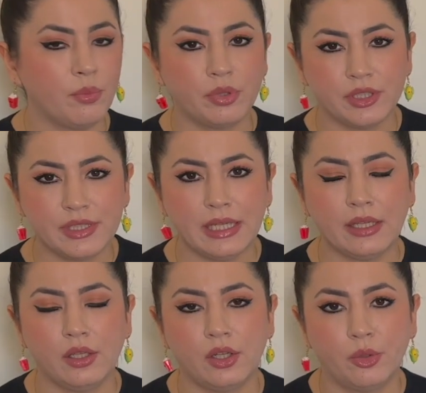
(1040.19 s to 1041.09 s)

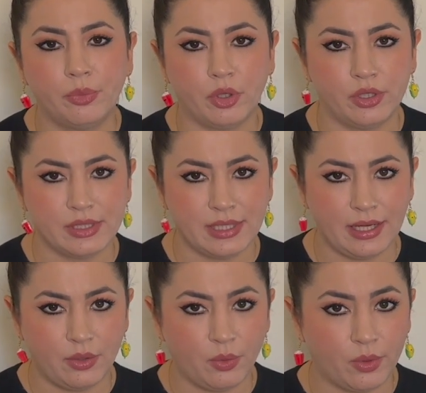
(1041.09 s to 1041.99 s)
particular
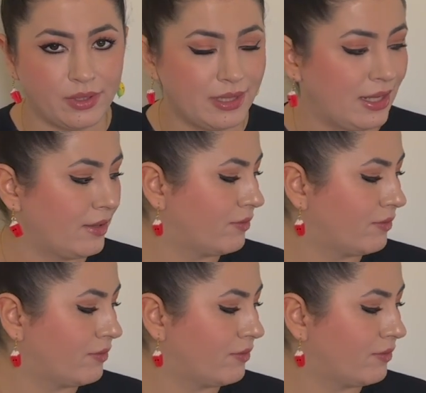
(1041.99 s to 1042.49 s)
person or thing.